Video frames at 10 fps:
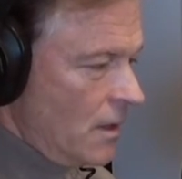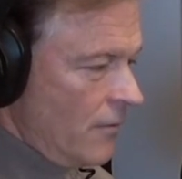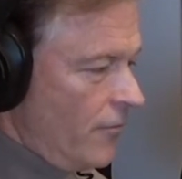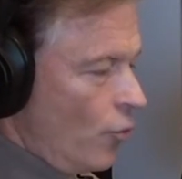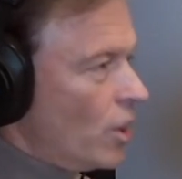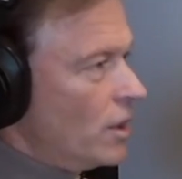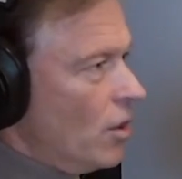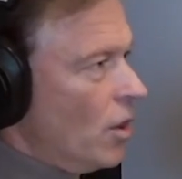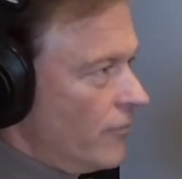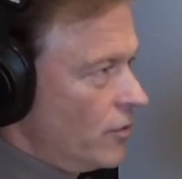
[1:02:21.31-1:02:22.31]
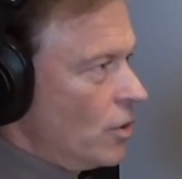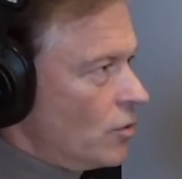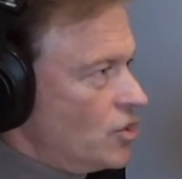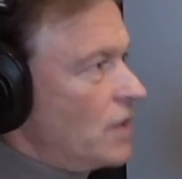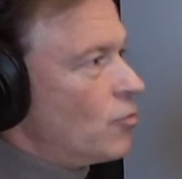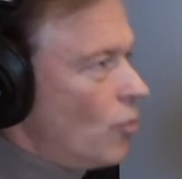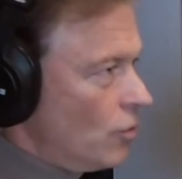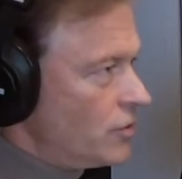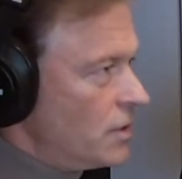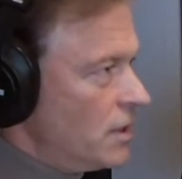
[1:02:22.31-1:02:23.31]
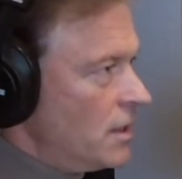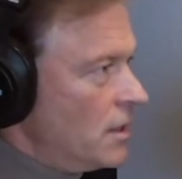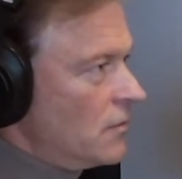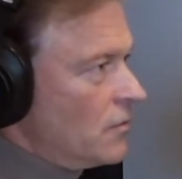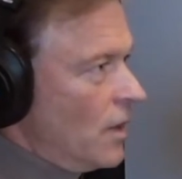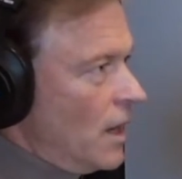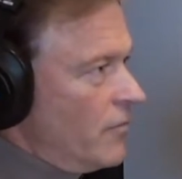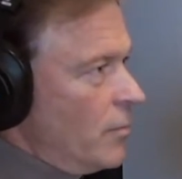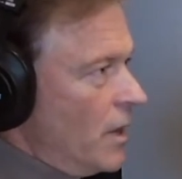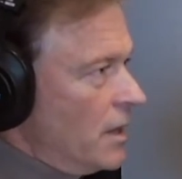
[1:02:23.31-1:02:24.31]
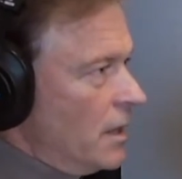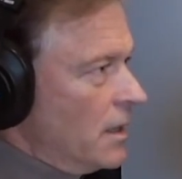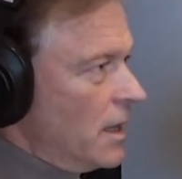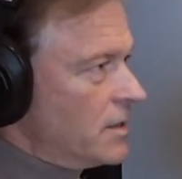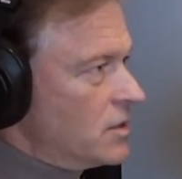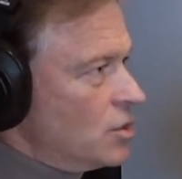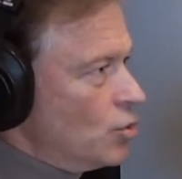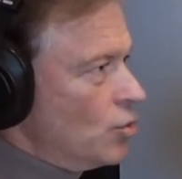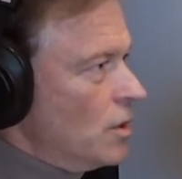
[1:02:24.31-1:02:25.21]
void of gender roles, so everybody gets to